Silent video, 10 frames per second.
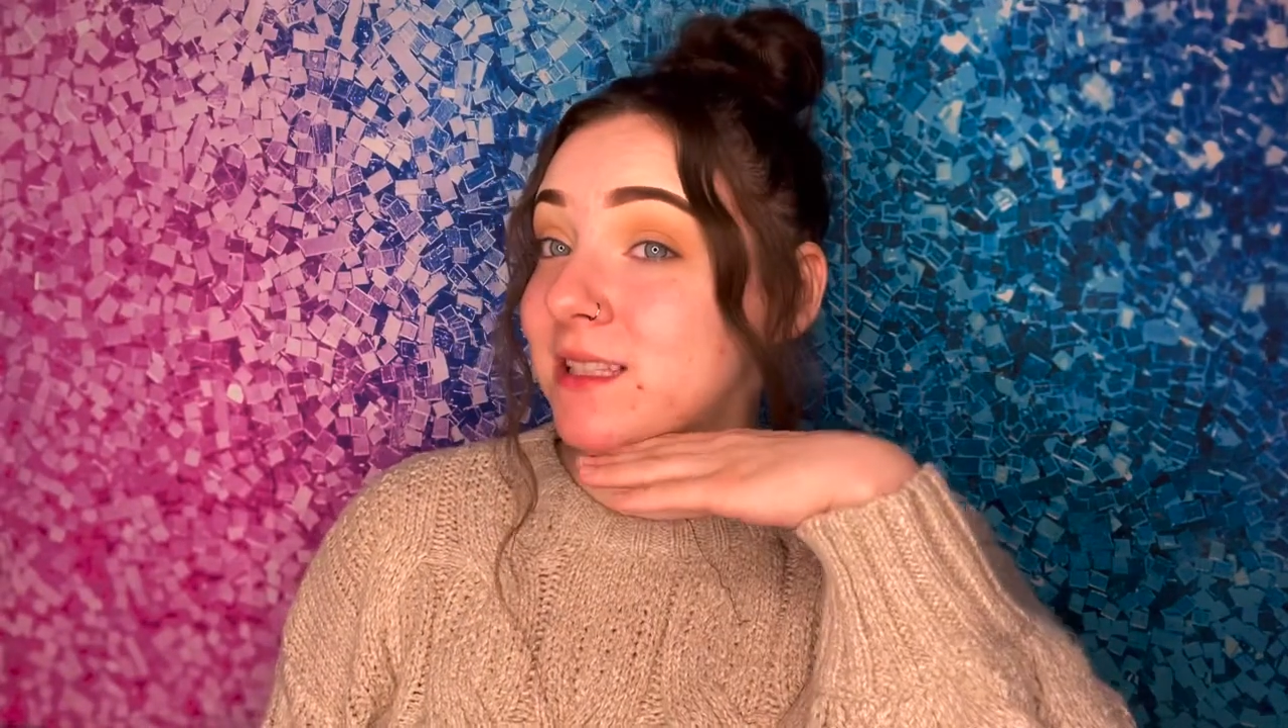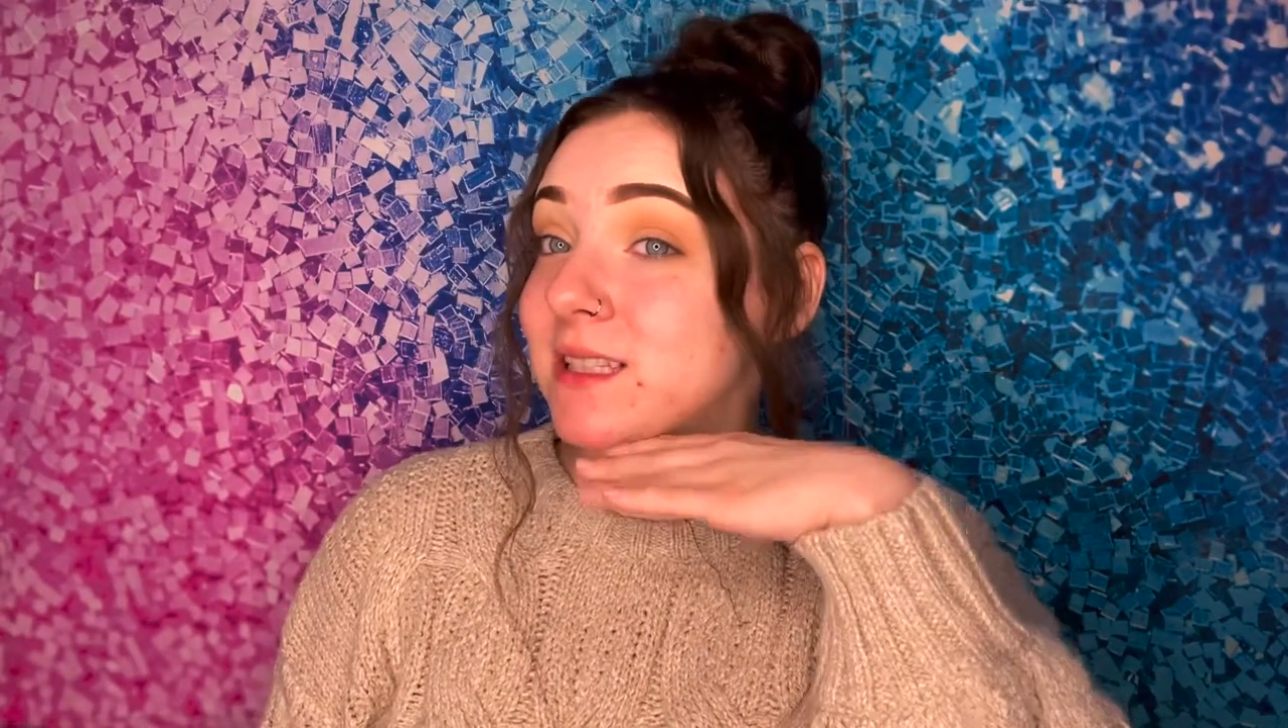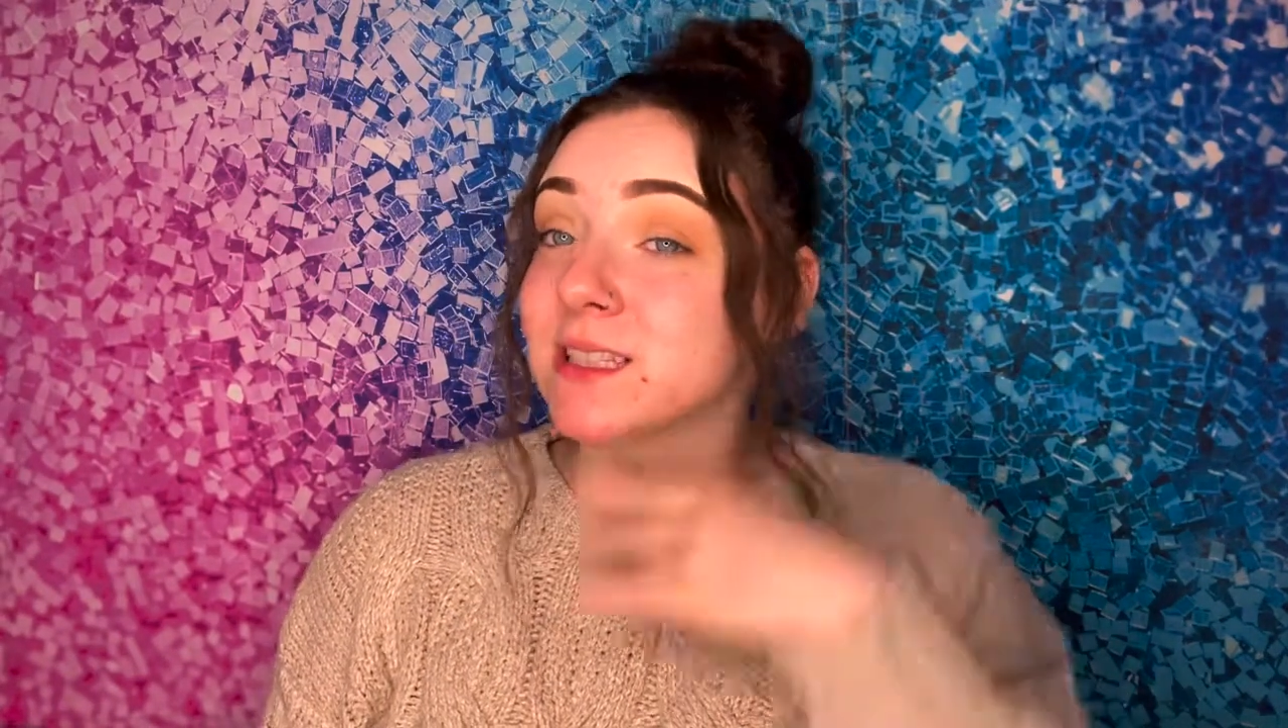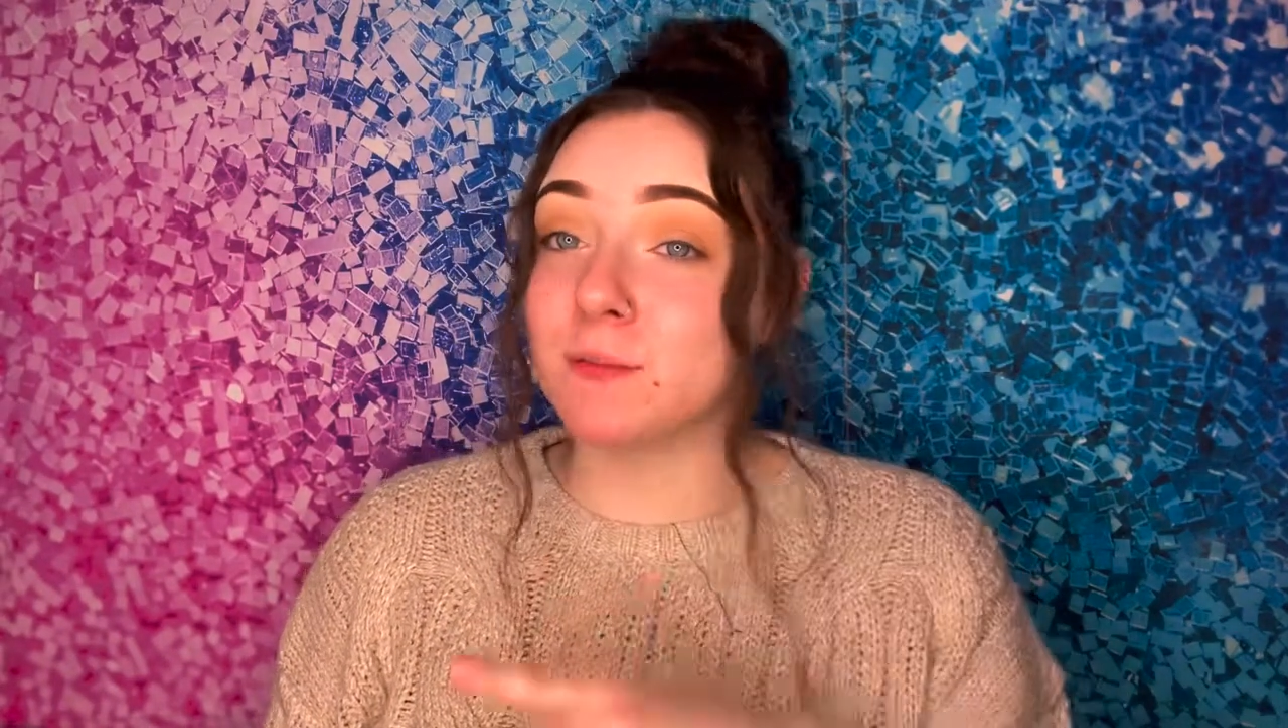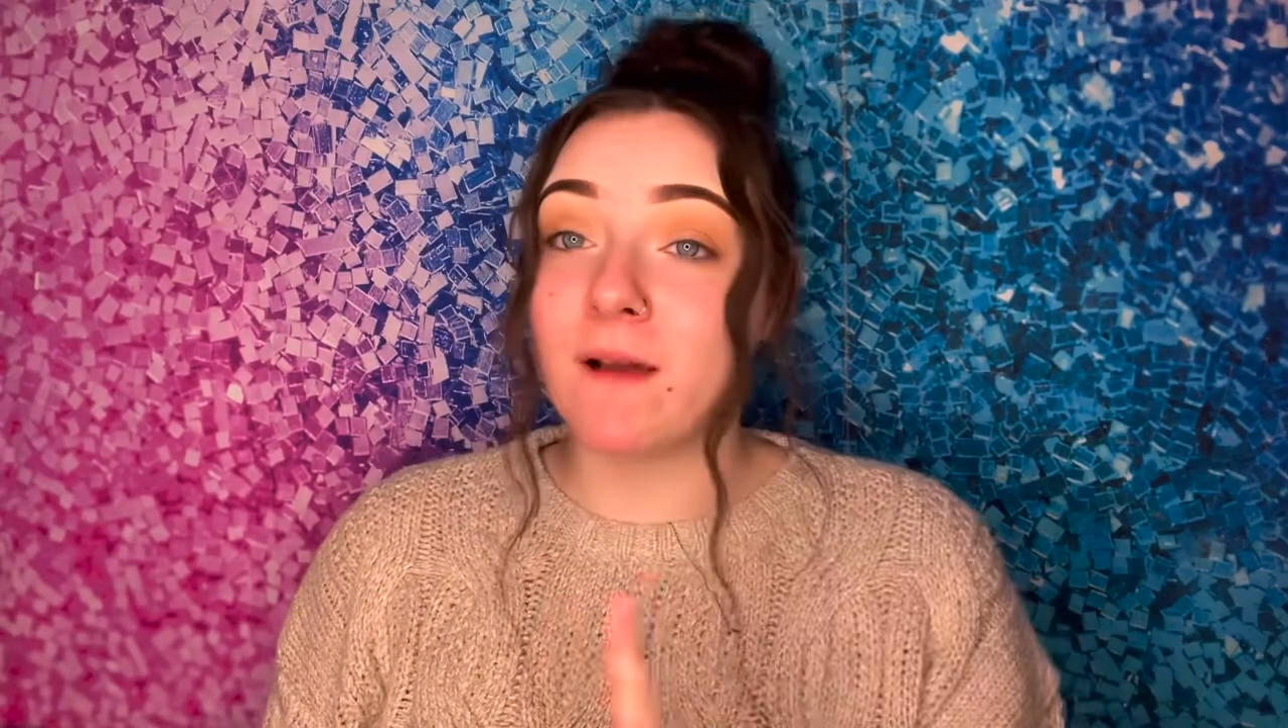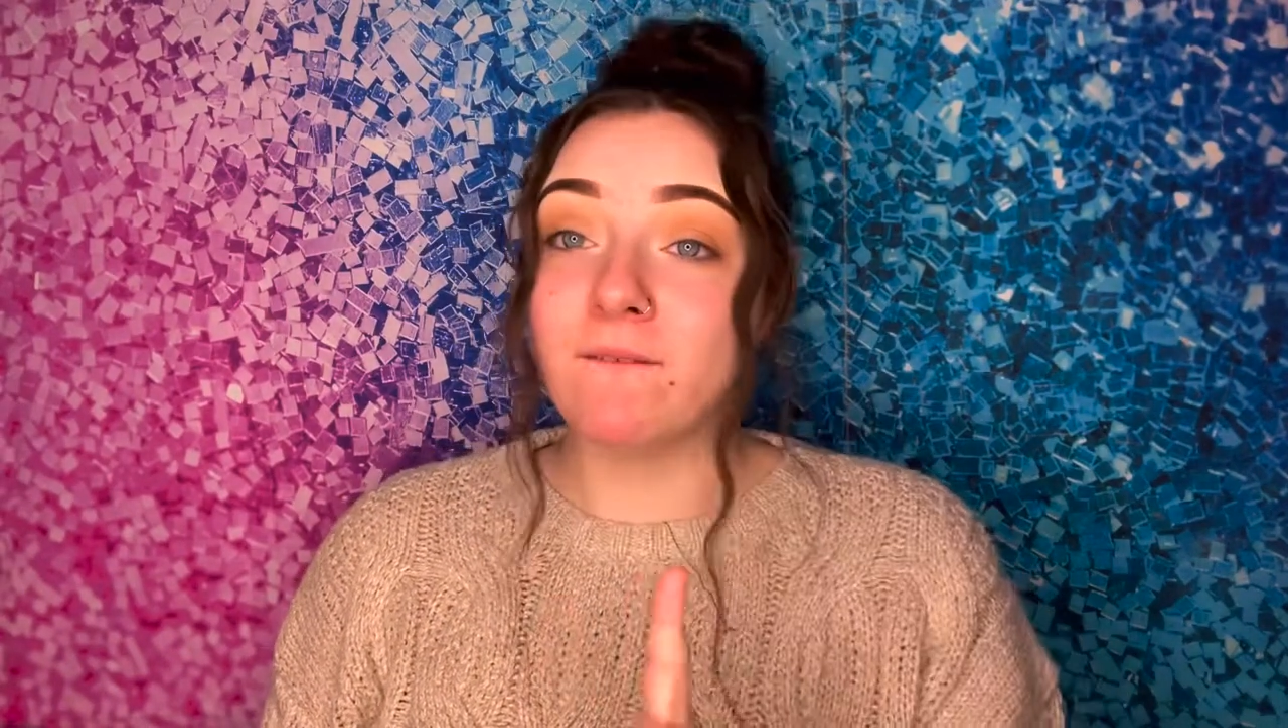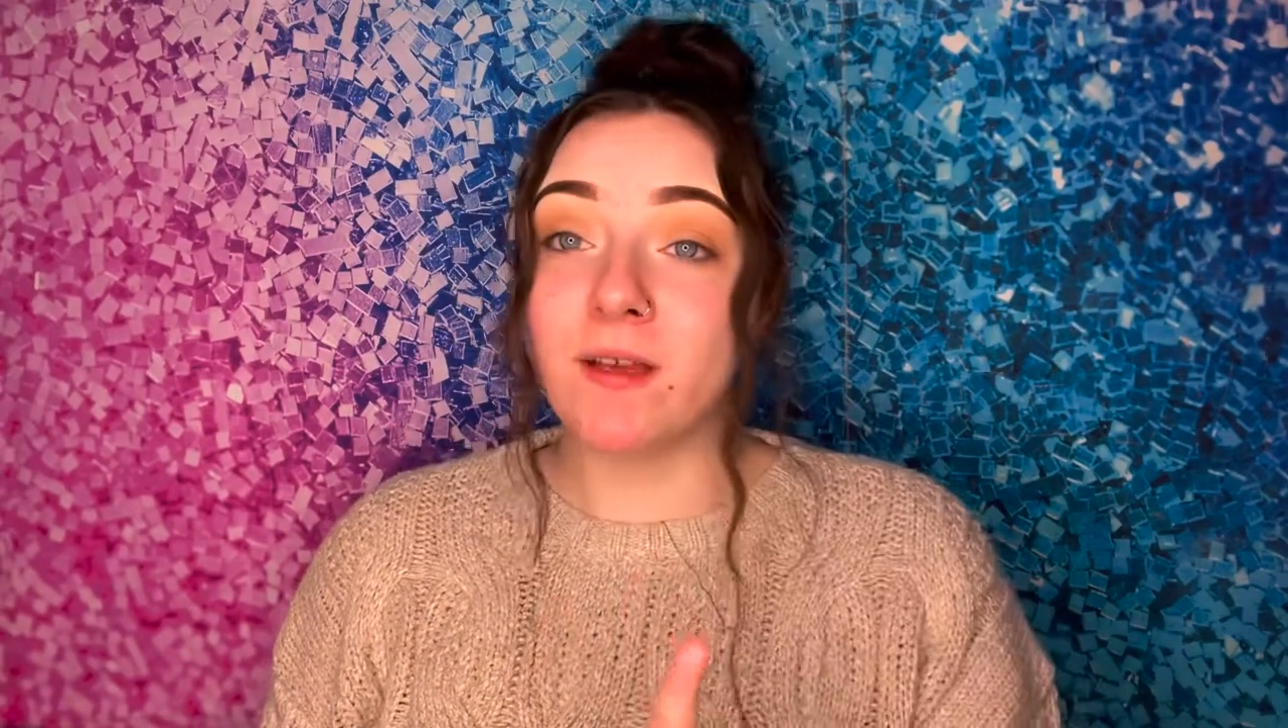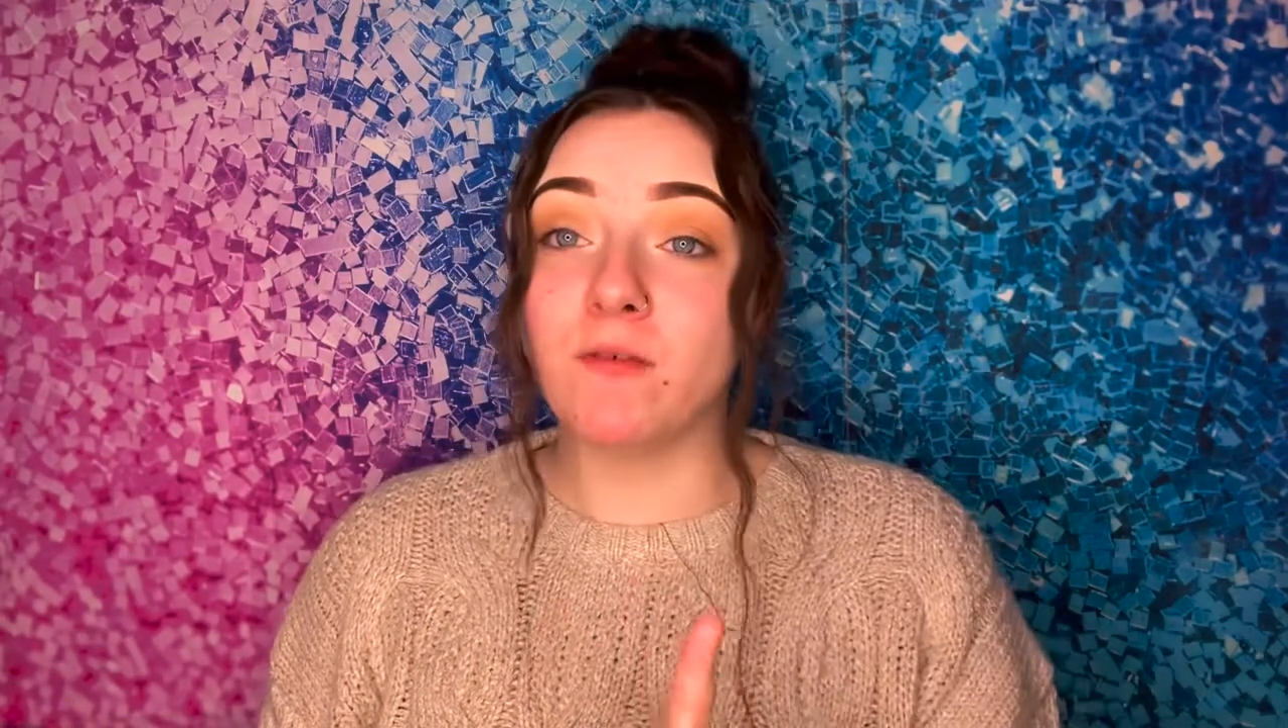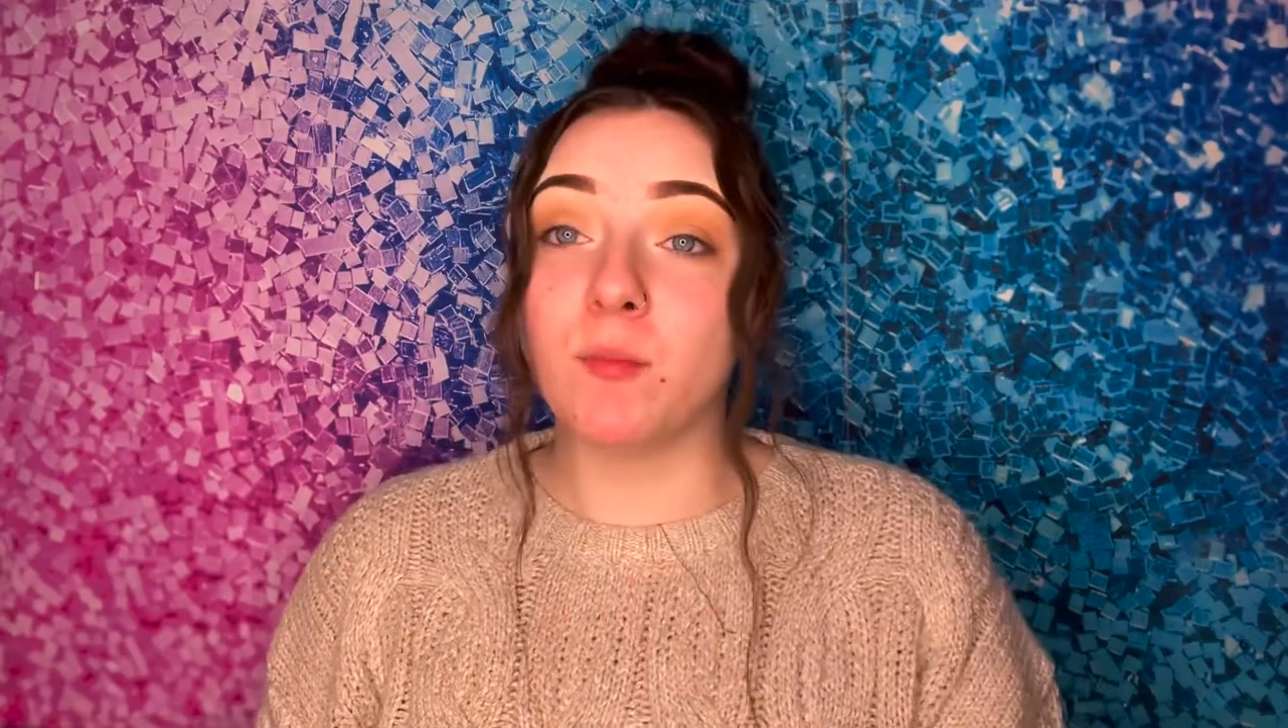This is my favorite